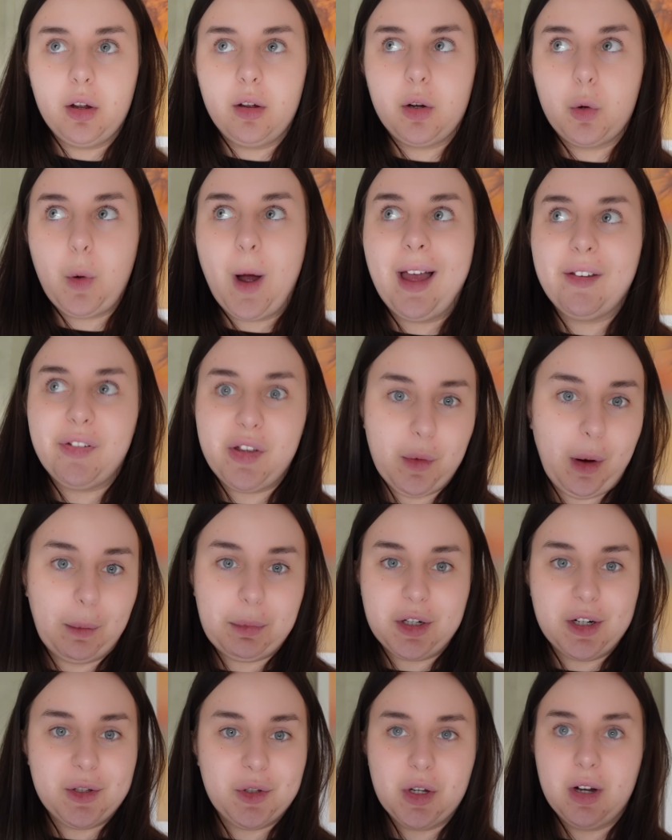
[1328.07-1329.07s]
quite a few
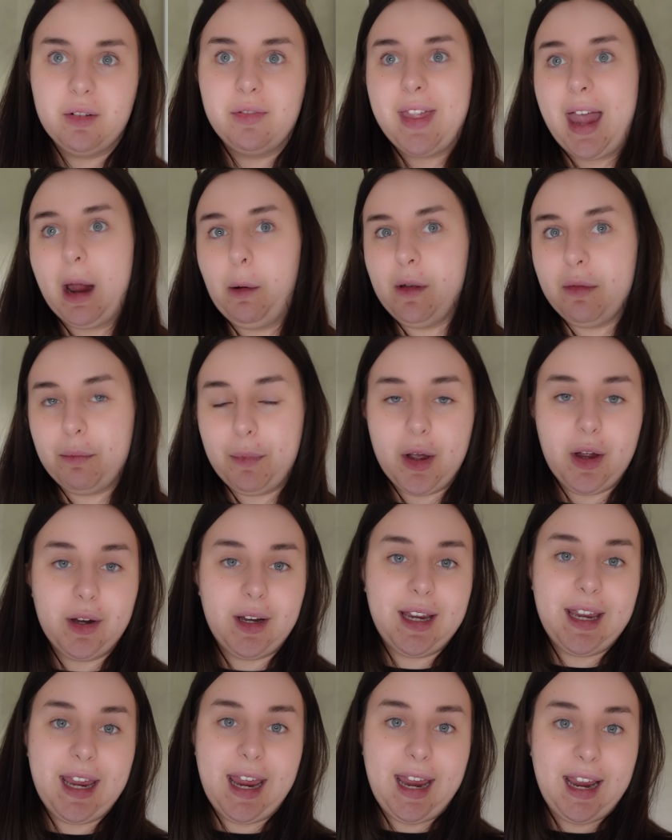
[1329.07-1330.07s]
options over there with
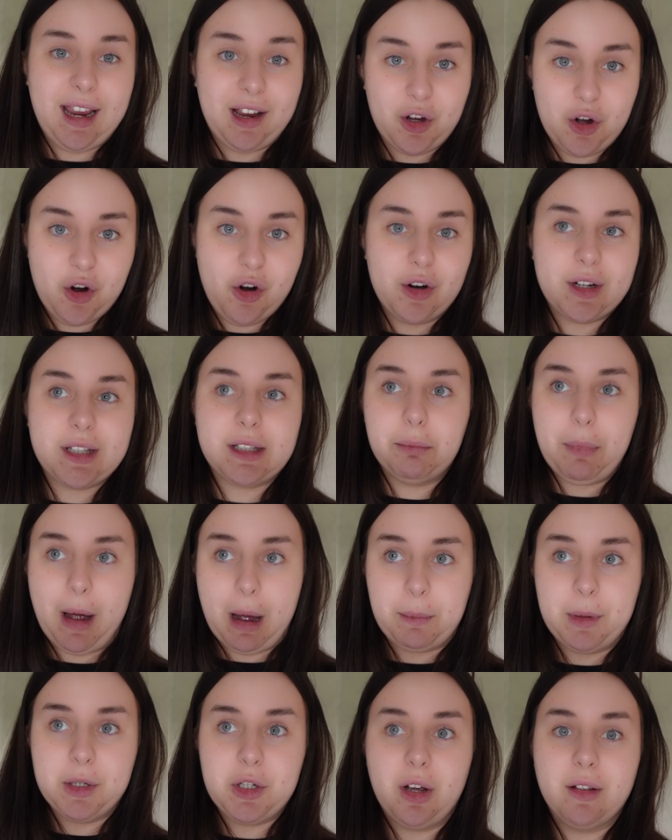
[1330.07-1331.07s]
Burger King, Cook's,
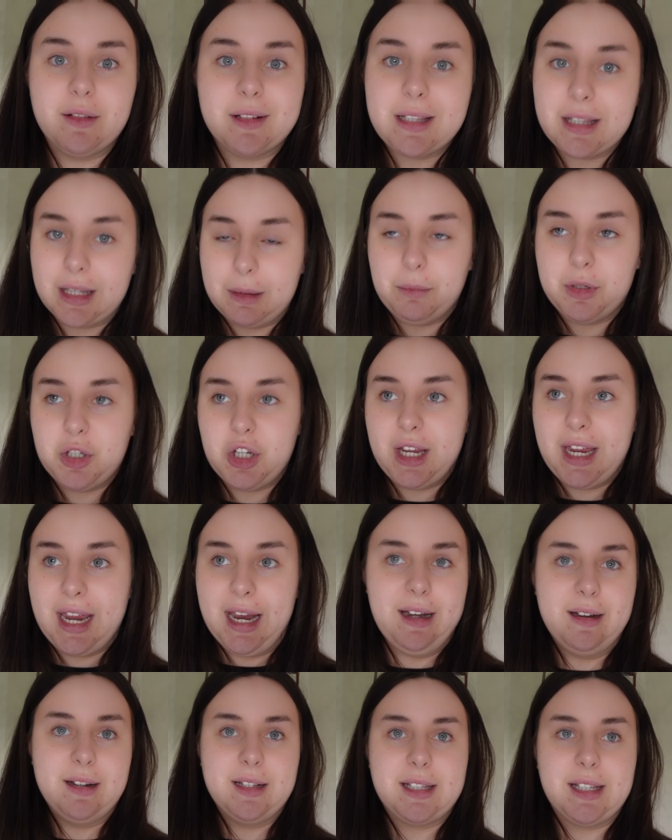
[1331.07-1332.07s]
Papa John's, Slim
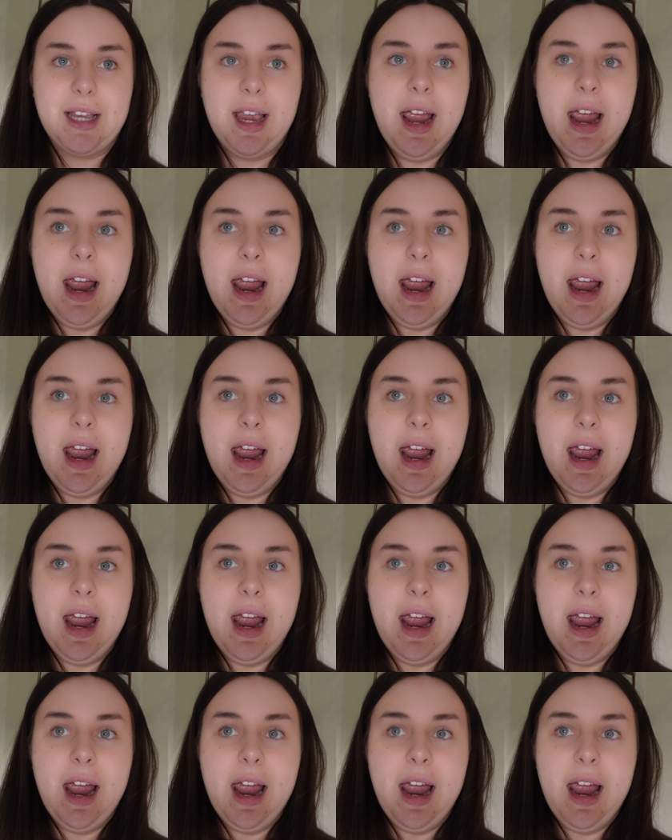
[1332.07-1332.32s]
Chickens.